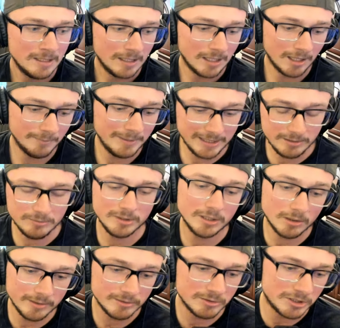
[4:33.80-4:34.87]
And he, you
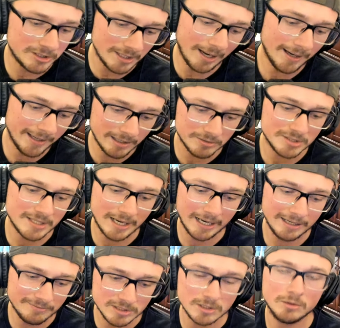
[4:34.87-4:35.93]
know, he was shot
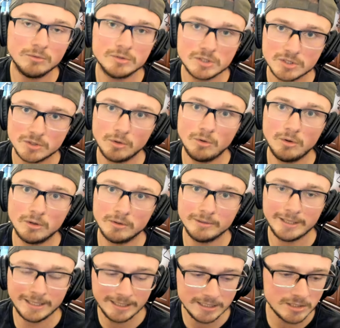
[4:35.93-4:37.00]
outside of his own store
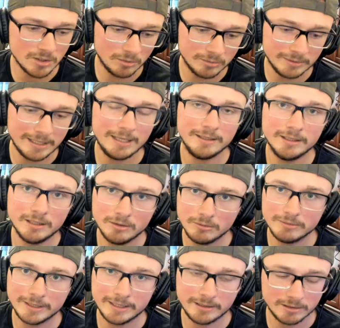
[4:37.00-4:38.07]
in his own, you know,
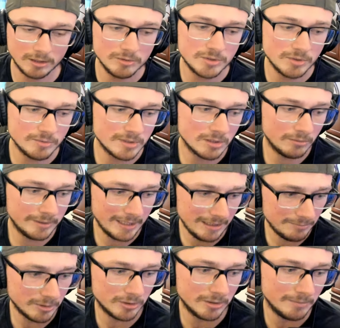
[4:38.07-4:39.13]
like close to his own
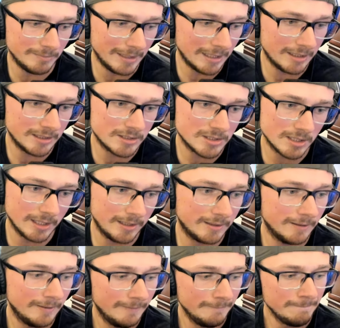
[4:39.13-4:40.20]
neighborhood, man. It's
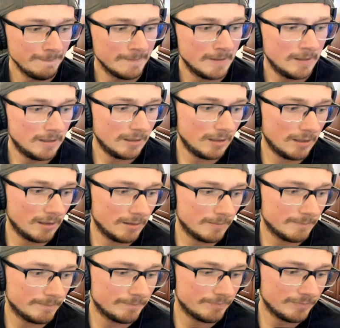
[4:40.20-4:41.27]
like,
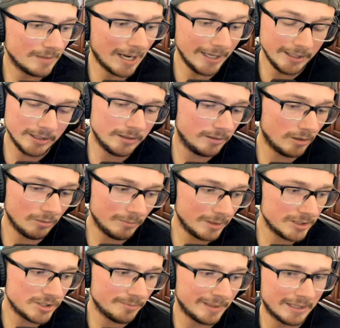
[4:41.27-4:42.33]
I didn't know
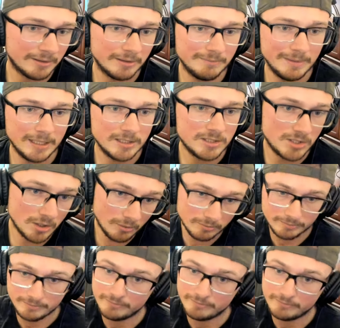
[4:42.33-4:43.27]
much about it, man. So